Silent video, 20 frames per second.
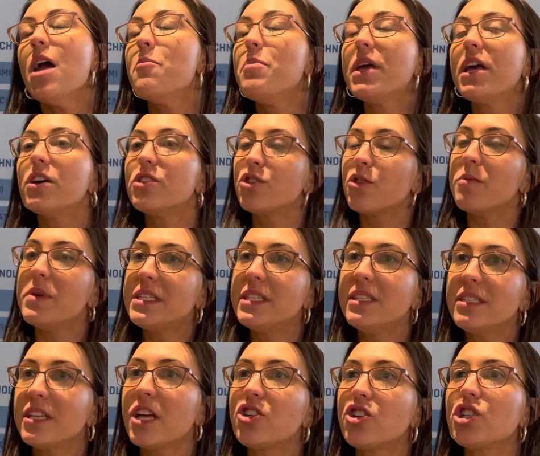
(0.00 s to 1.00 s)
because they're missing
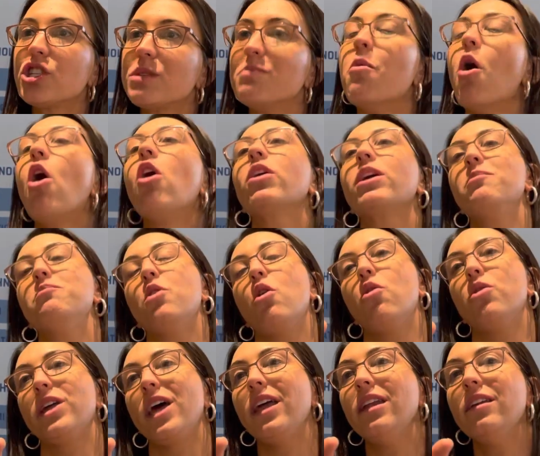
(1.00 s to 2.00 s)
such a small
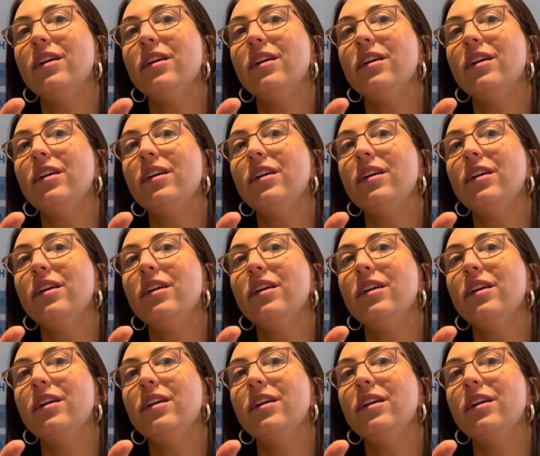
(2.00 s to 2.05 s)
component.